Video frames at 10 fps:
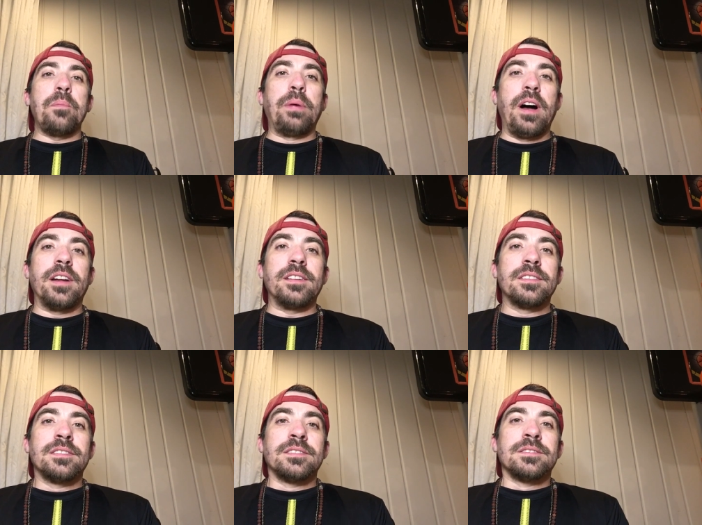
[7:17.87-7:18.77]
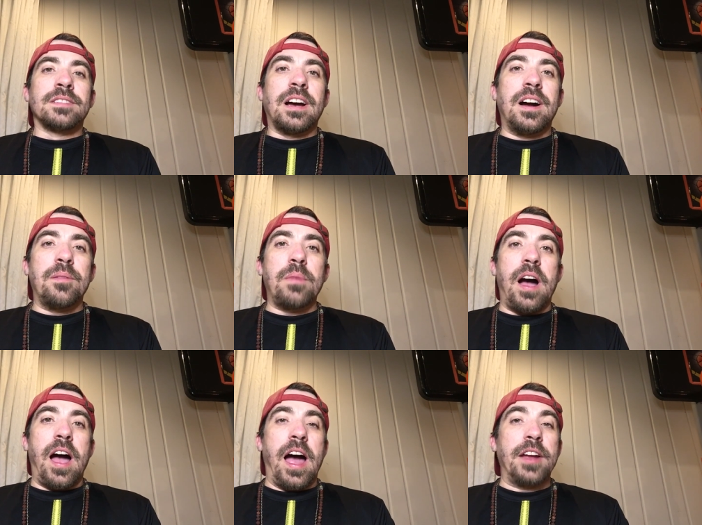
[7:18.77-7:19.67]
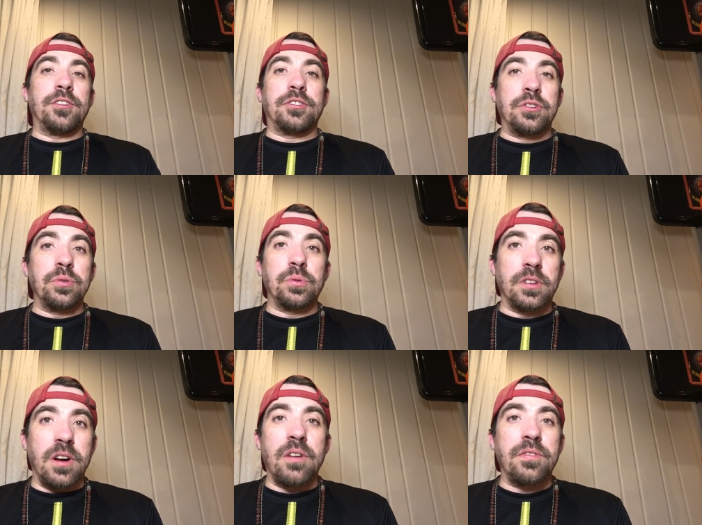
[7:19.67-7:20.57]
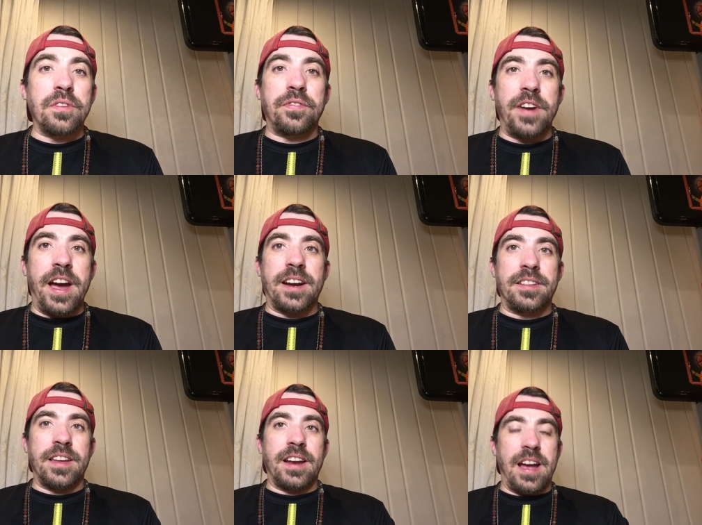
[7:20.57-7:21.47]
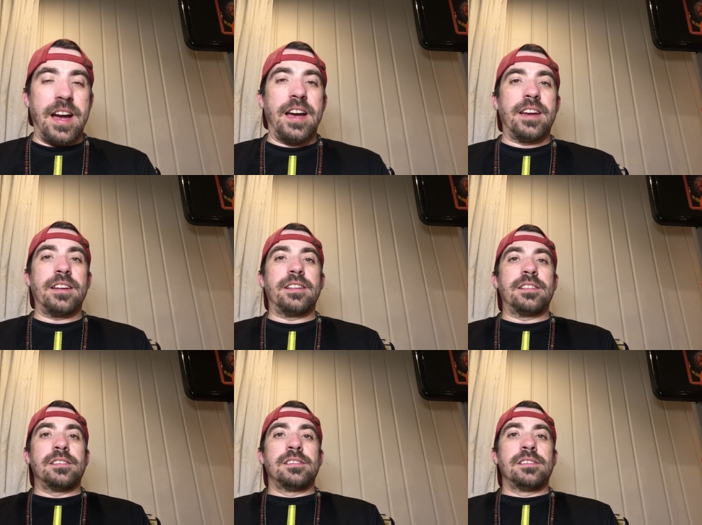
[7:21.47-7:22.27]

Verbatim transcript: But I do love the fact that I